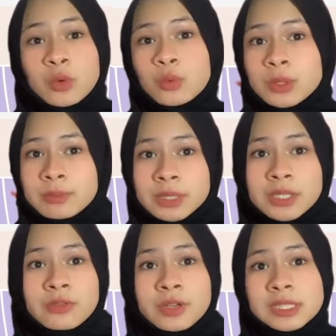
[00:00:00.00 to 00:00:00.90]
We
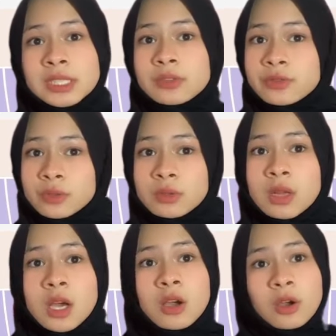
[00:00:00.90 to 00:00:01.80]
burn fossil fuel,
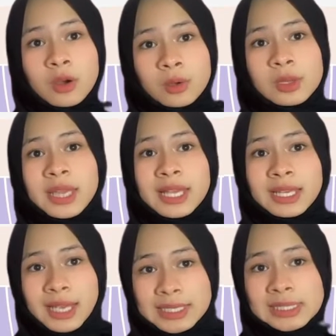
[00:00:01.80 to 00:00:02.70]
coal,
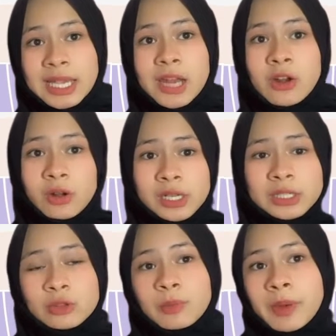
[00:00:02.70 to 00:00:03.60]
gas, and
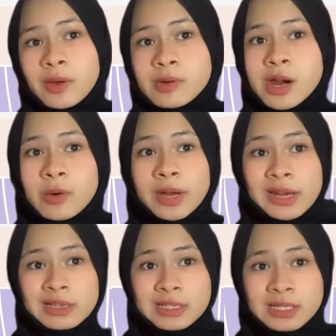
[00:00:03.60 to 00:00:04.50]
oil to power our
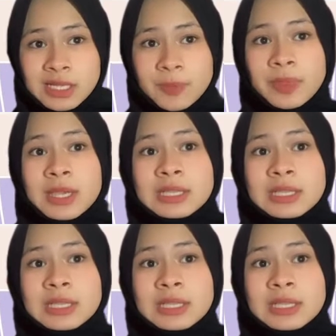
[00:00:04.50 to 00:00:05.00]
energy